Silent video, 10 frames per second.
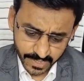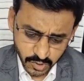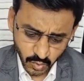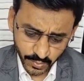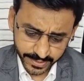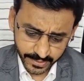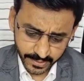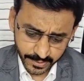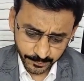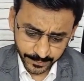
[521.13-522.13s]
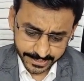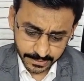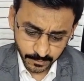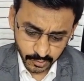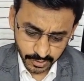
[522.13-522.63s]
So here
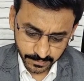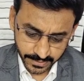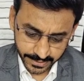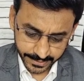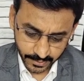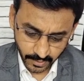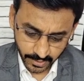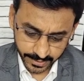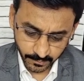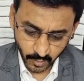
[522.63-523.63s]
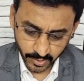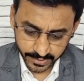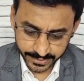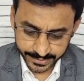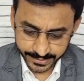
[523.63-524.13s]
major portion of the right cardiac
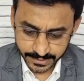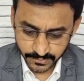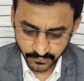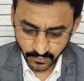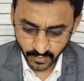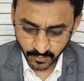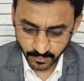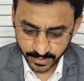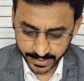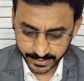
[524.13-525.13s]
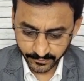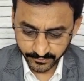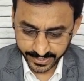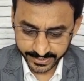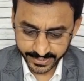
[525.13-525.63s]
border is formed by
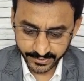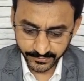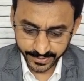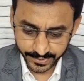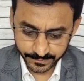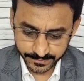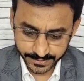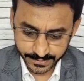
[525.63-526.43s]
right atrium,